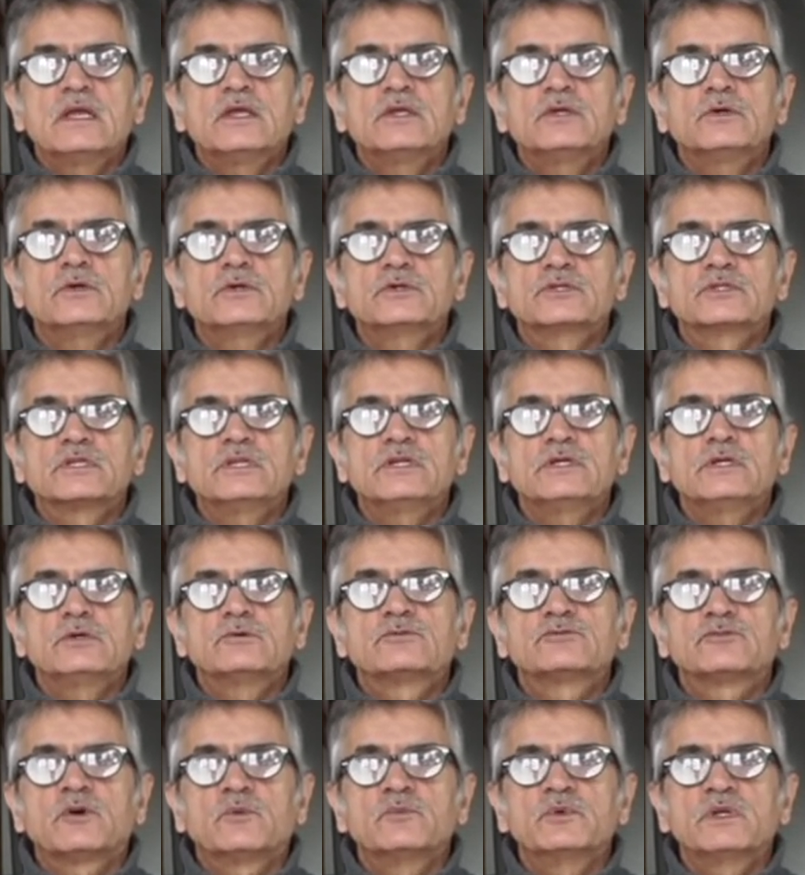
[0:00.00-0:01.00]
Usually you
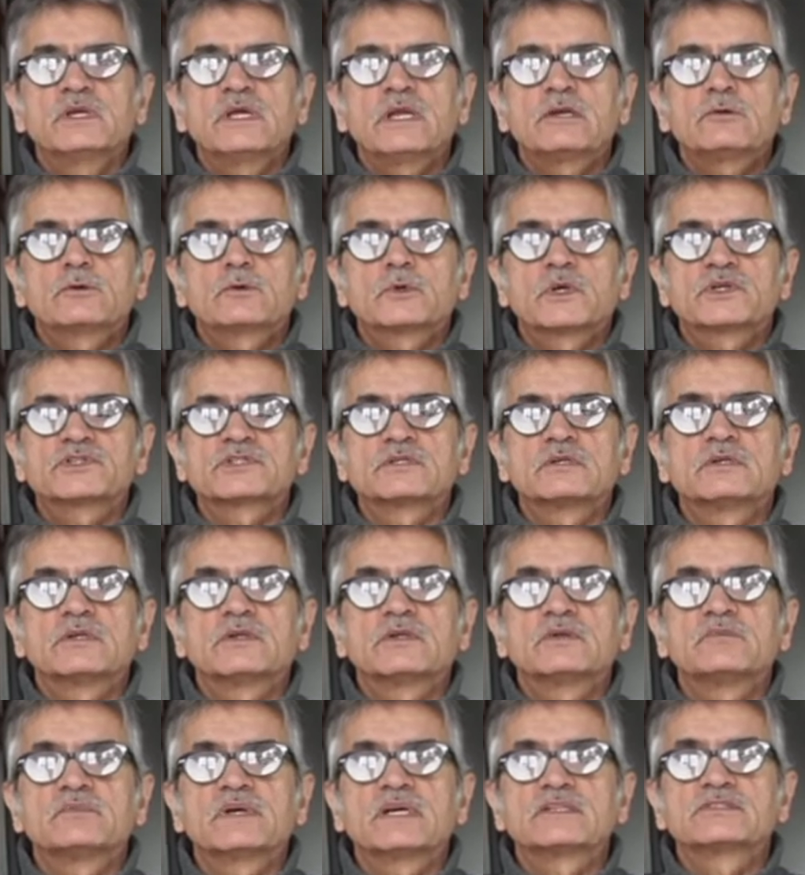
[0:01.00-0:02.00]
formulate a question
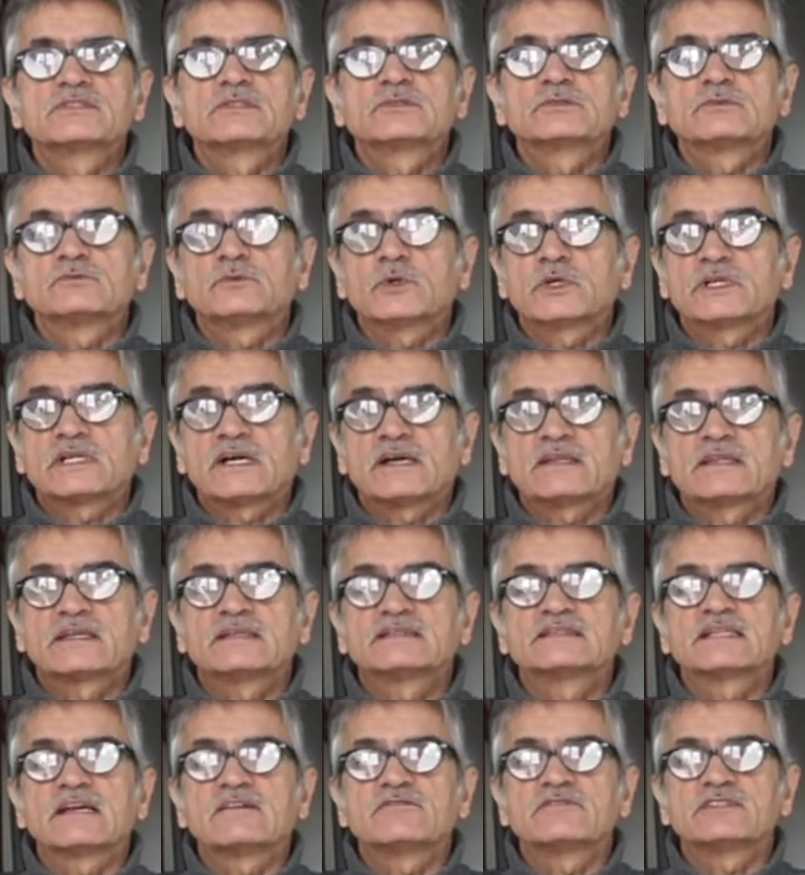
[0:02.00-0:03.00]
on the basis of what
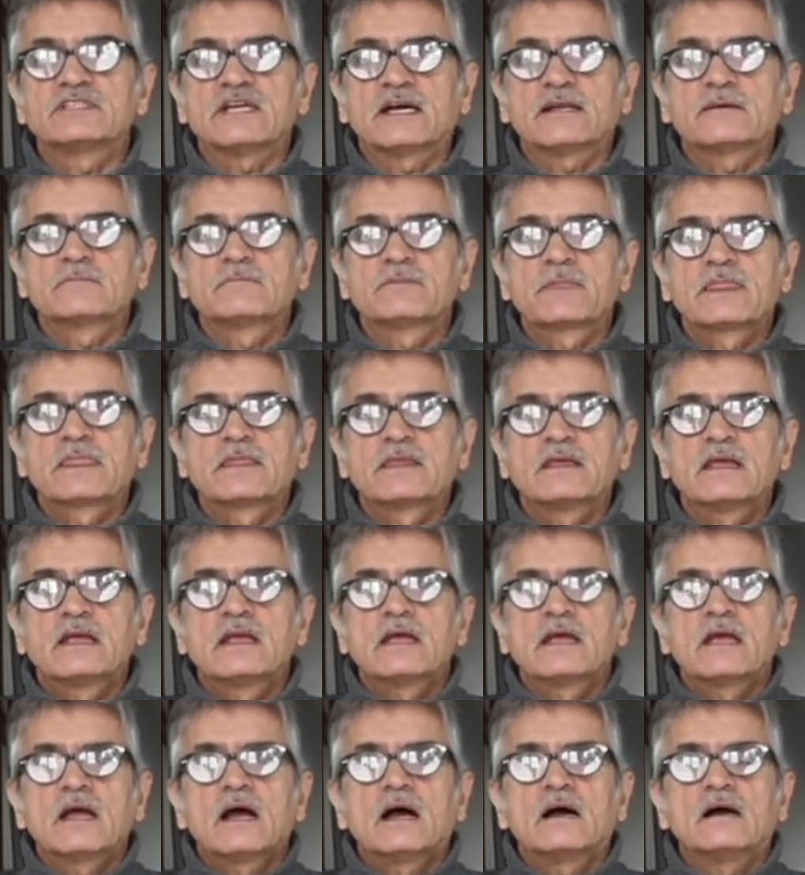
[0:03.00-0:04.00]
others have done,
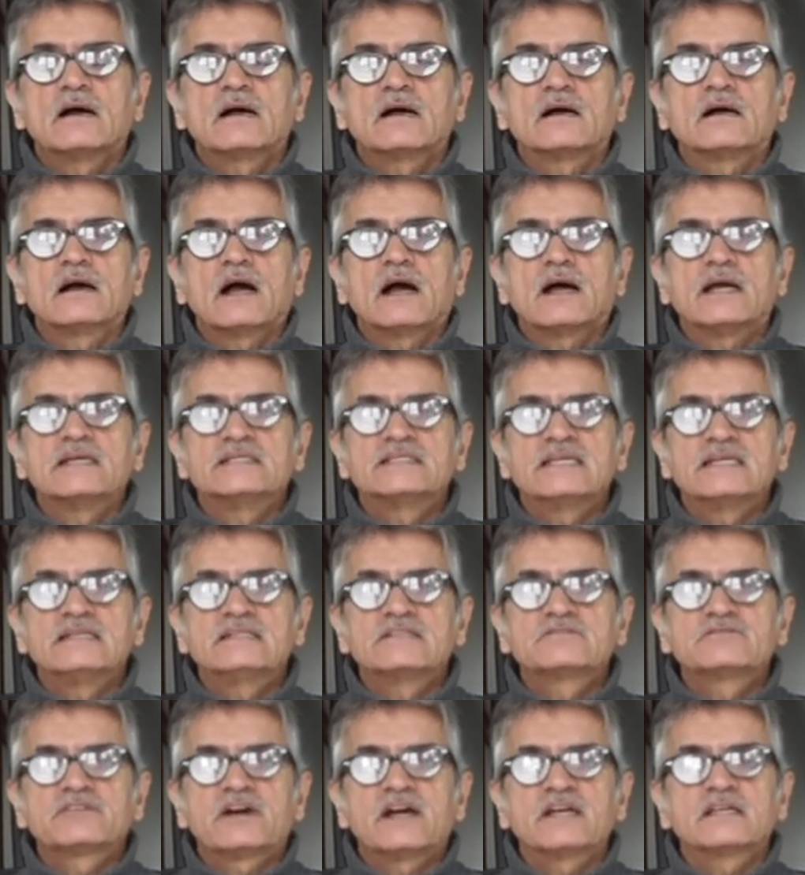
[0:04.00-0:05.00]

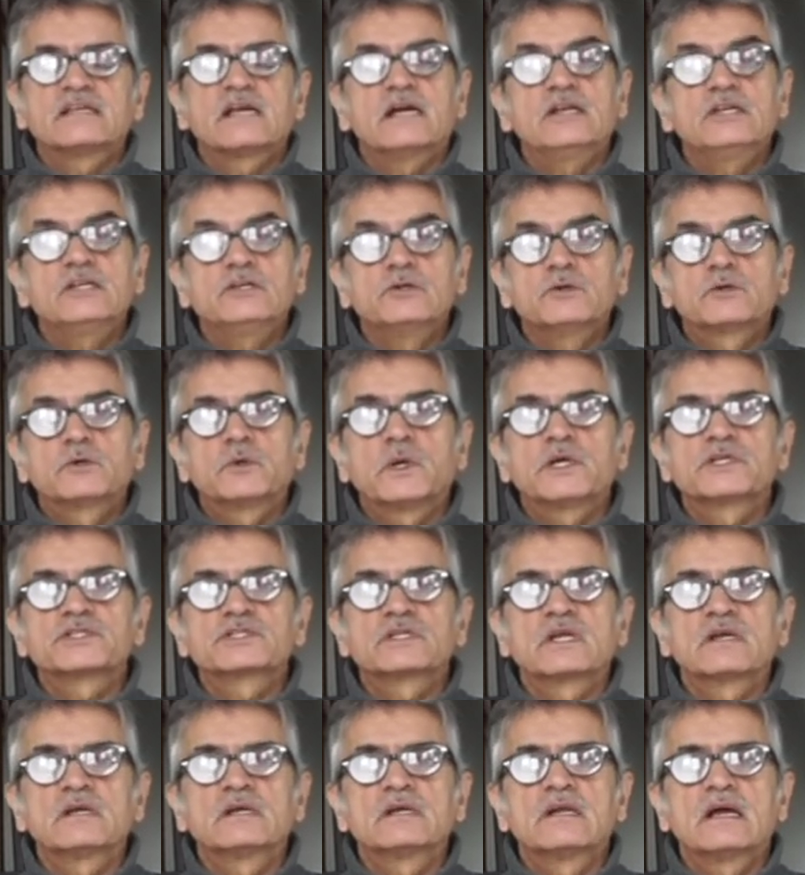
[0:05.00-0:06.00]
identifying a new
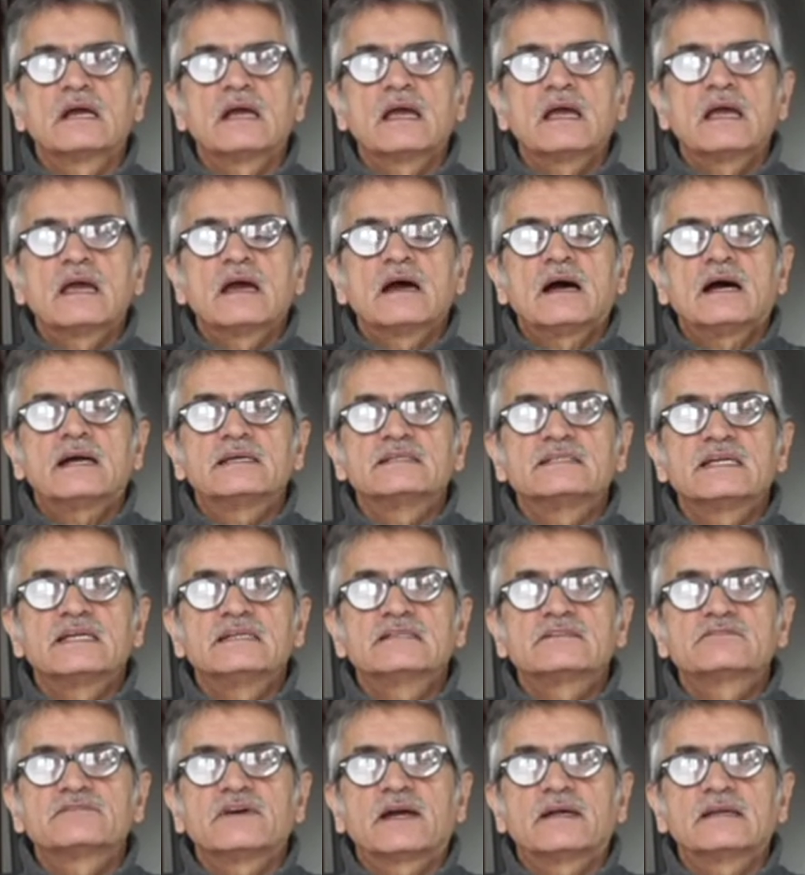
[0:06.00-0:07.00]
question,
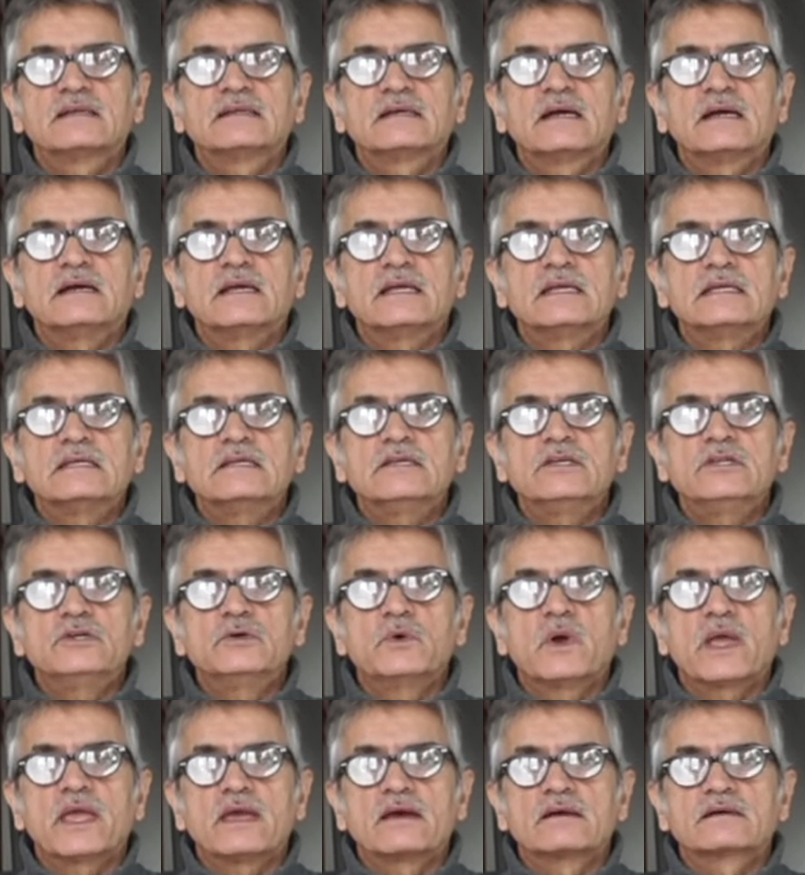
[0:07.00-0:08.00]
identifying a
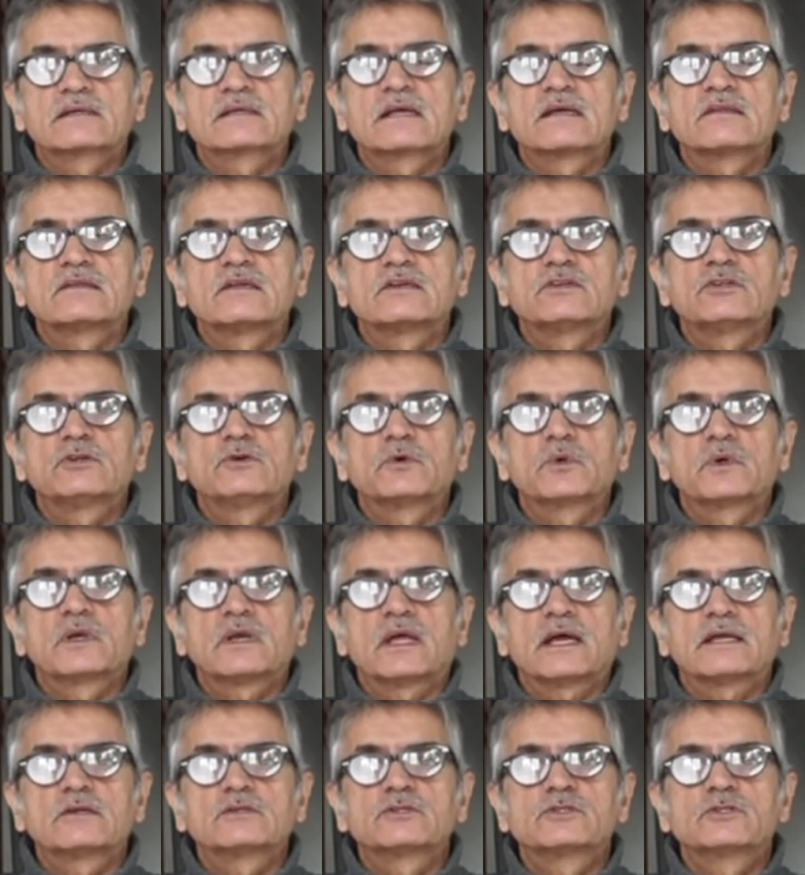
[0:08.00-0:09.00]
new area that you would
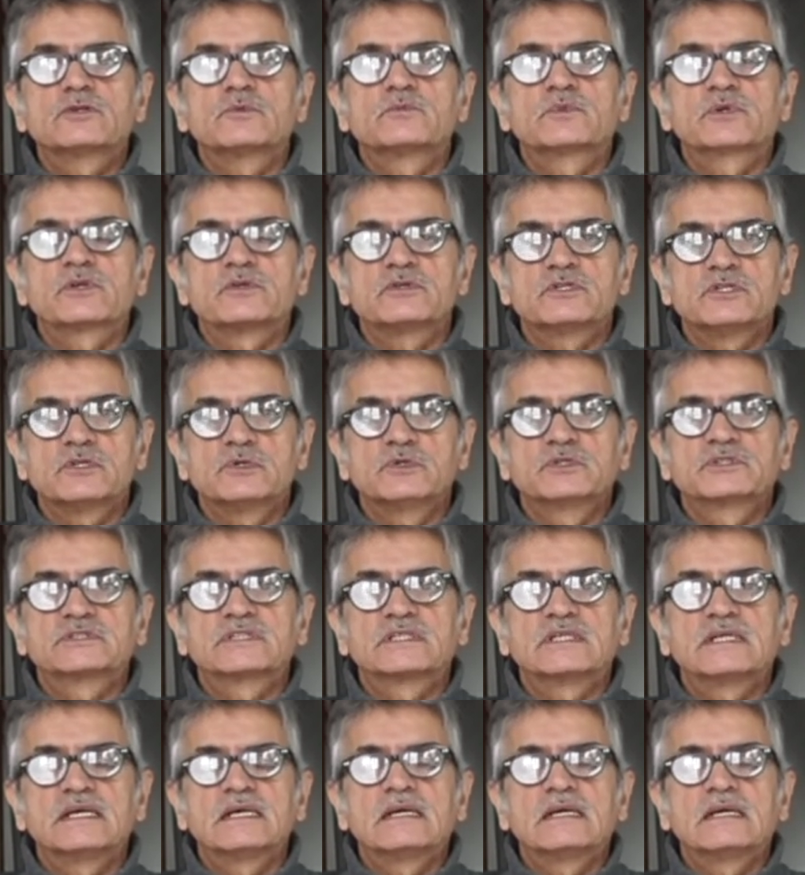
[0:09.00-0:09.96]
like to produce.